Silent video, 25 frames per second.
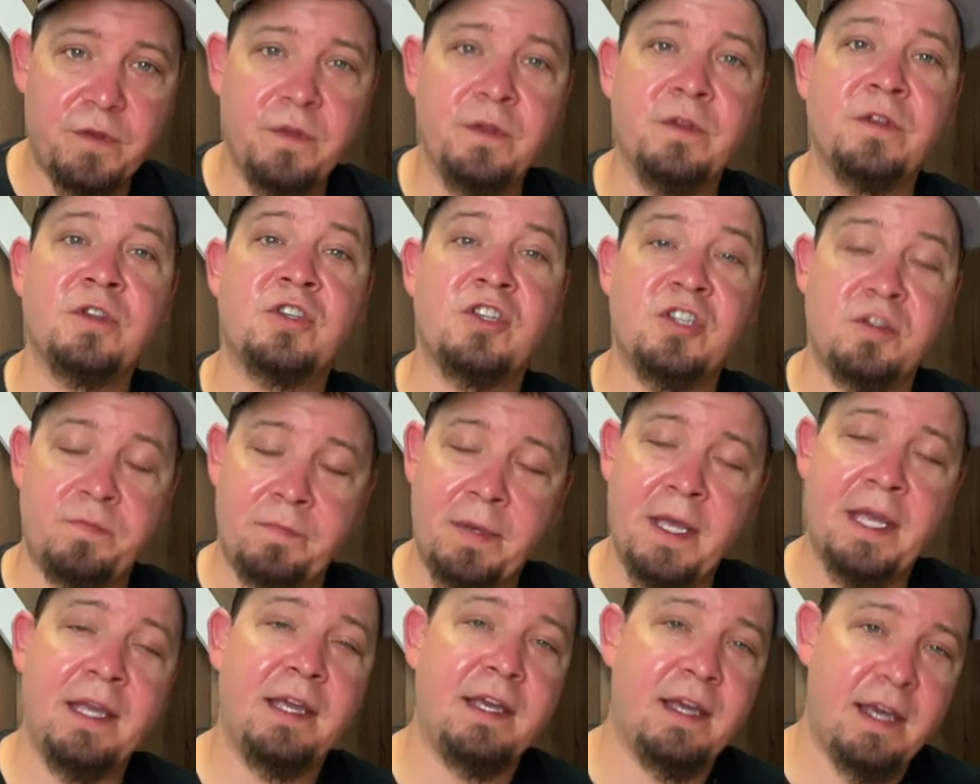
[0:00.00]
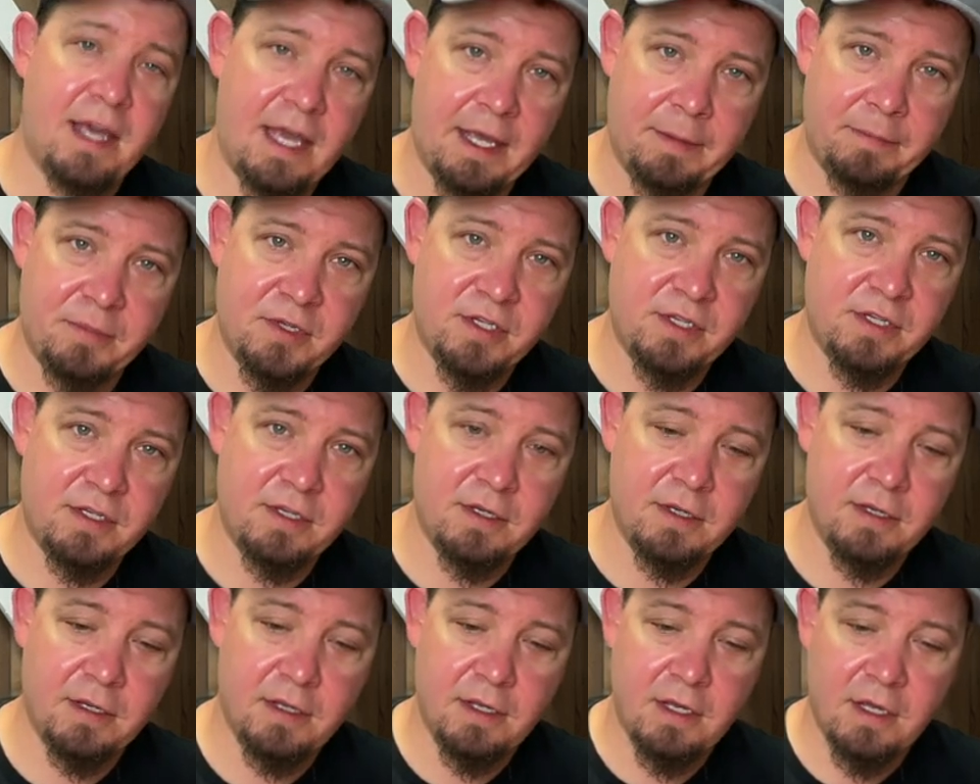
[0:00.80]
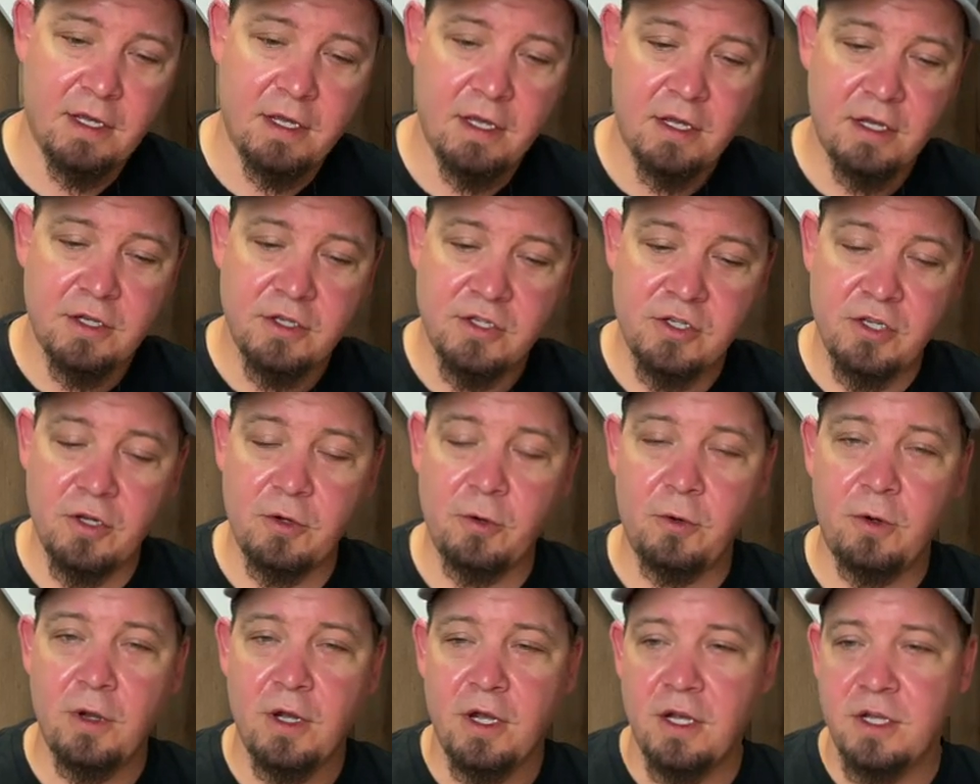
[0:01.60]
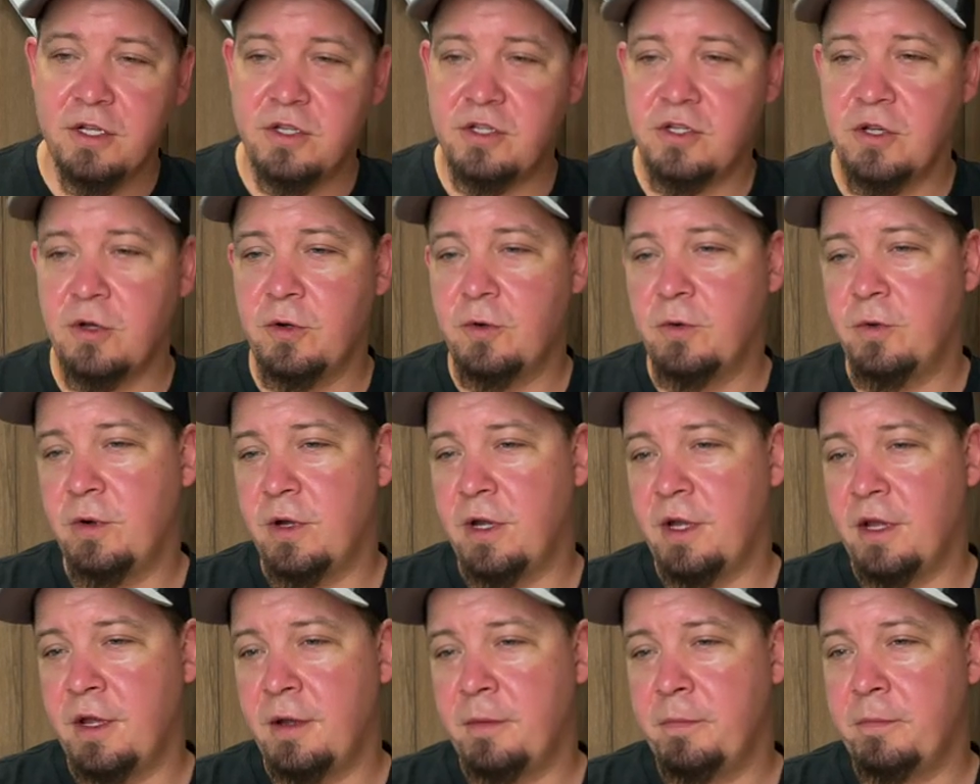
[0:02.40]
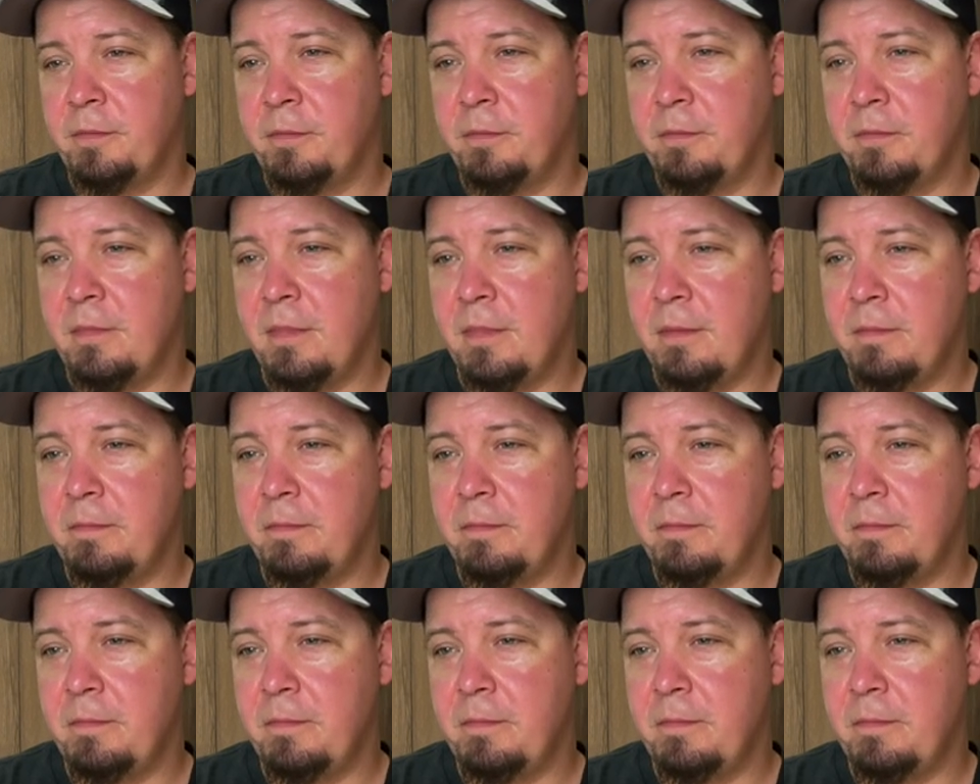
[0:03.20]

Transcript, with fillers: the spay capes so so um,